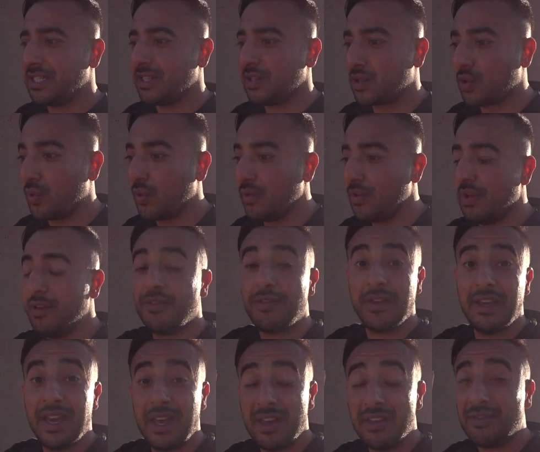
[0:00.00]
So
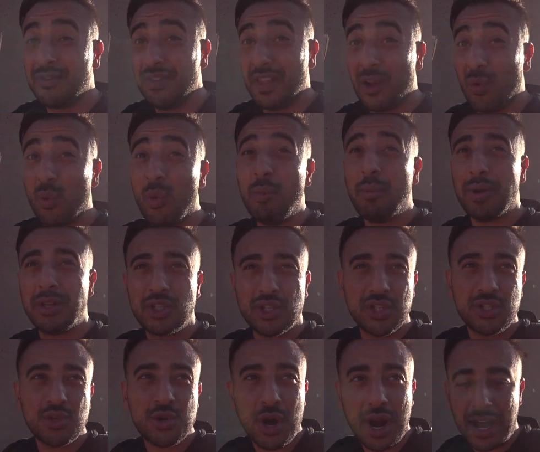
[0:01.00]
if the low budget
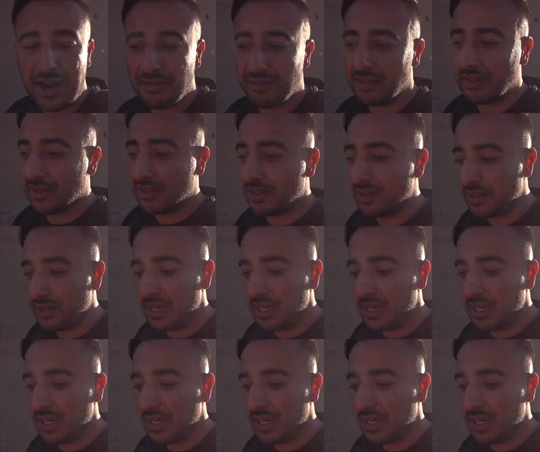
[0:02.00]
traveler